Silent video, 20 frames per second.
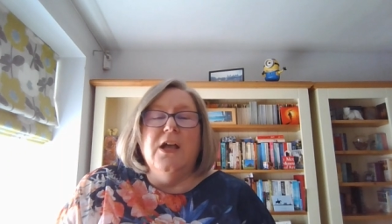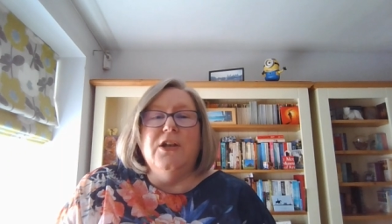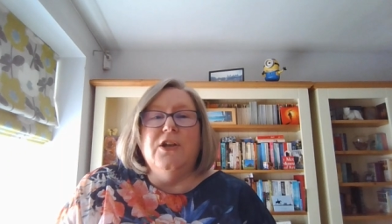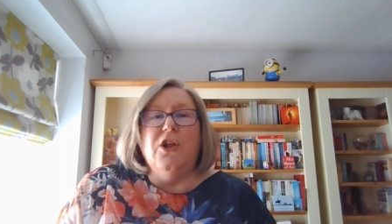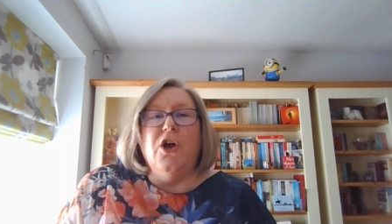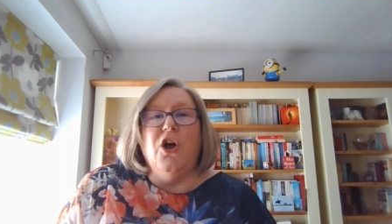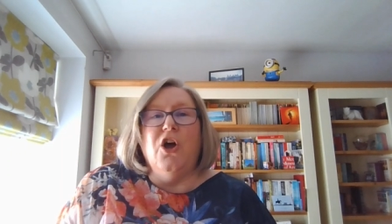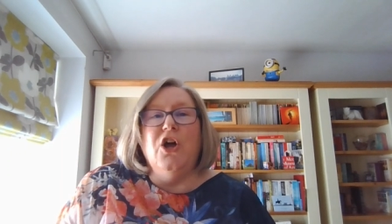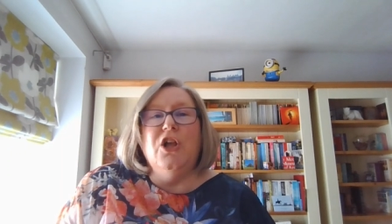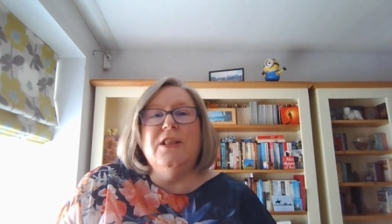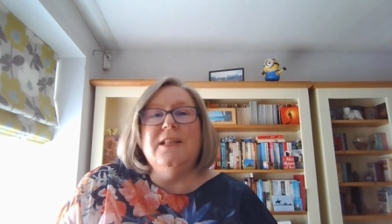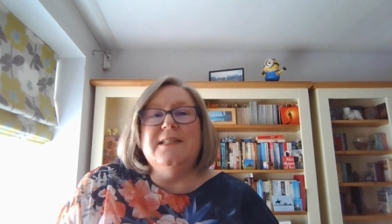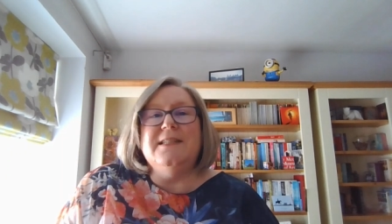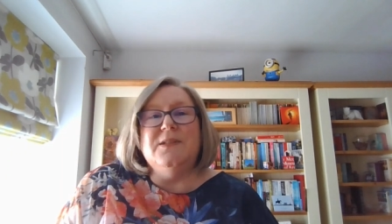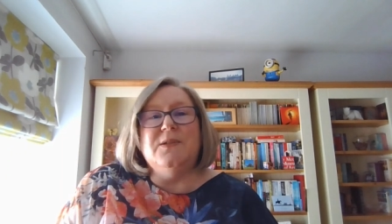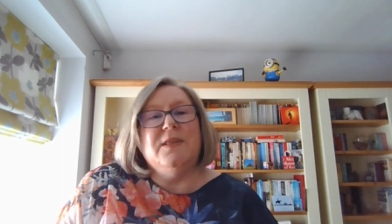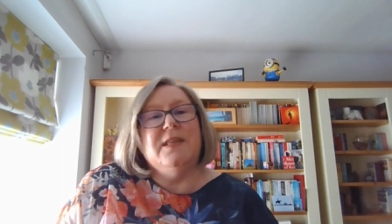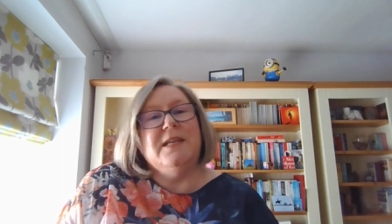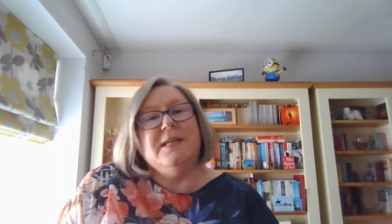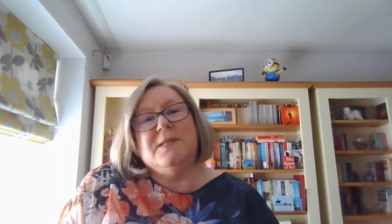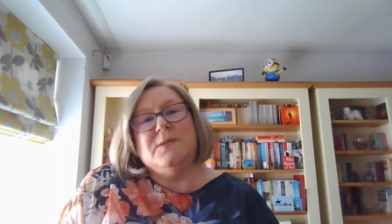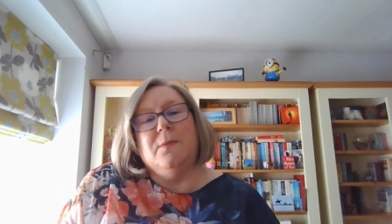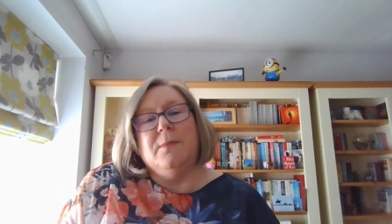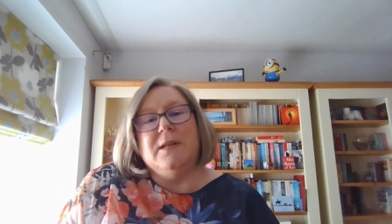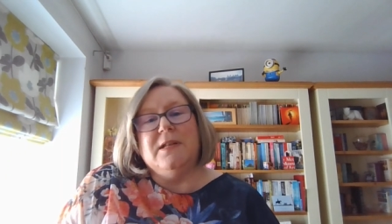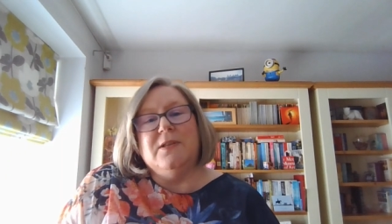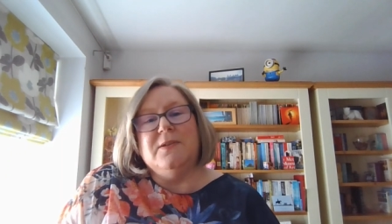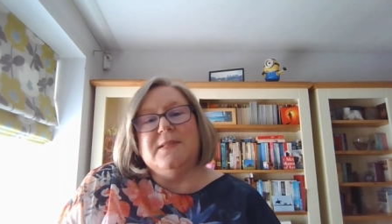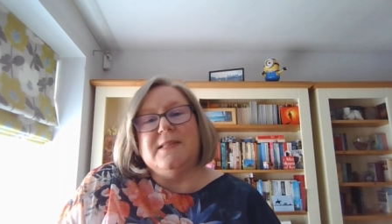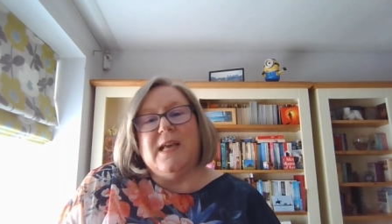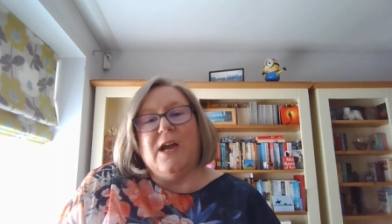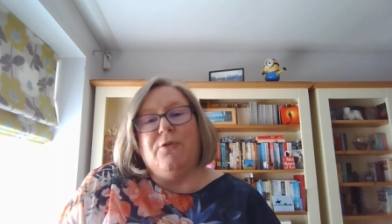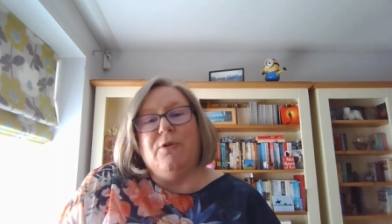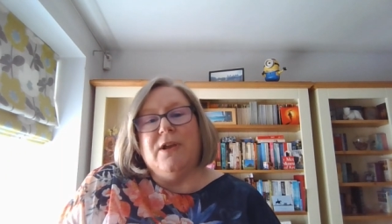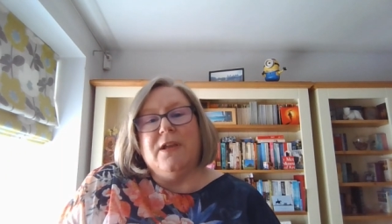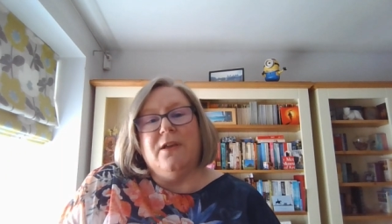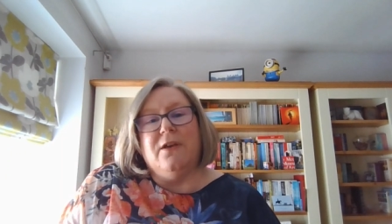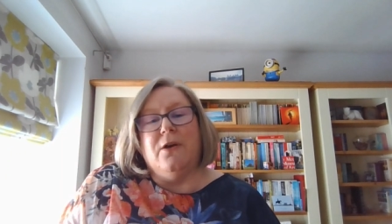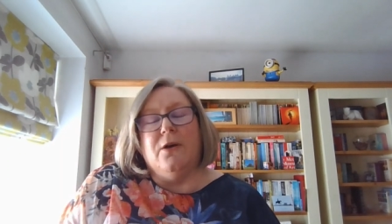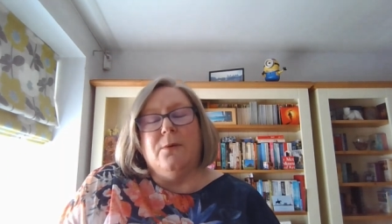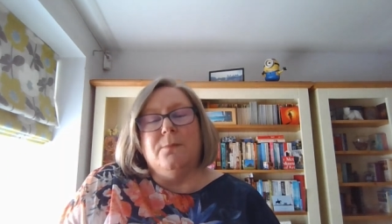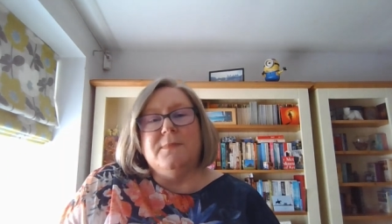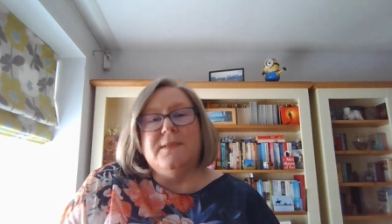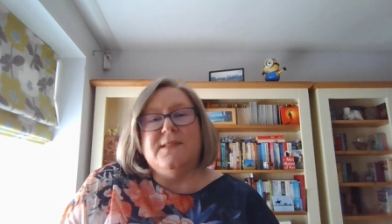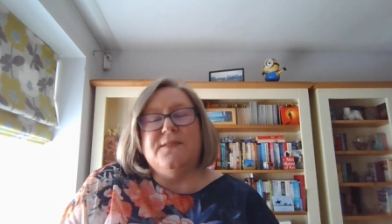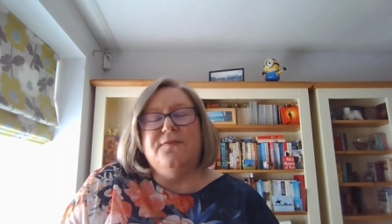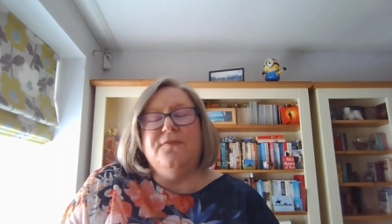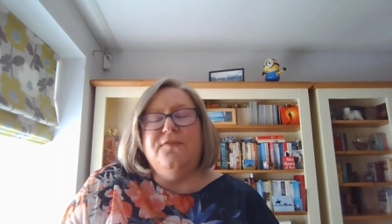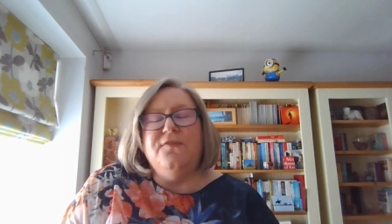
Not only did these women lose their incomes,